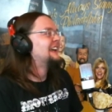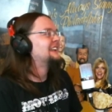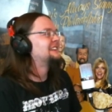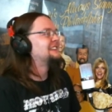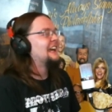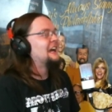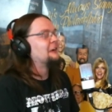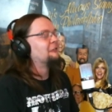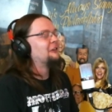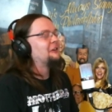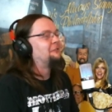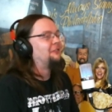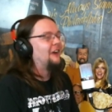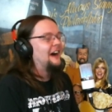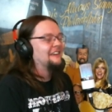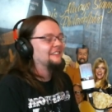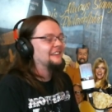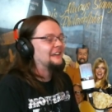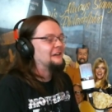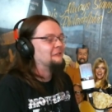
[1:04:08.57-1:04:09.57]
It's like we
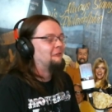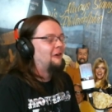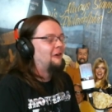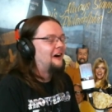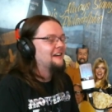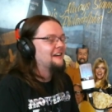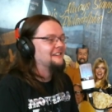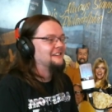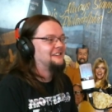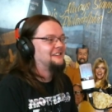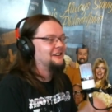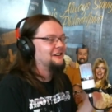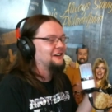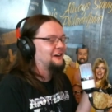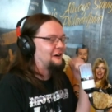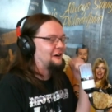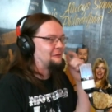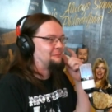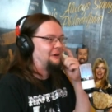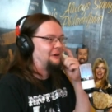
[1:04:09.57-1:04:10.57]
finally won and took
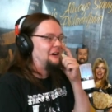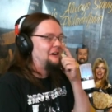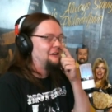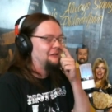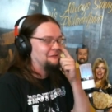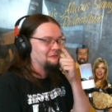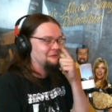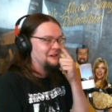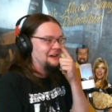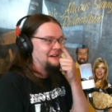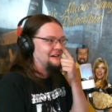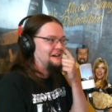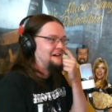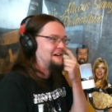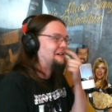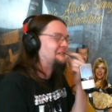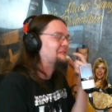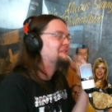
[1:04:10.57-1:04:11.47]
our ball and went home.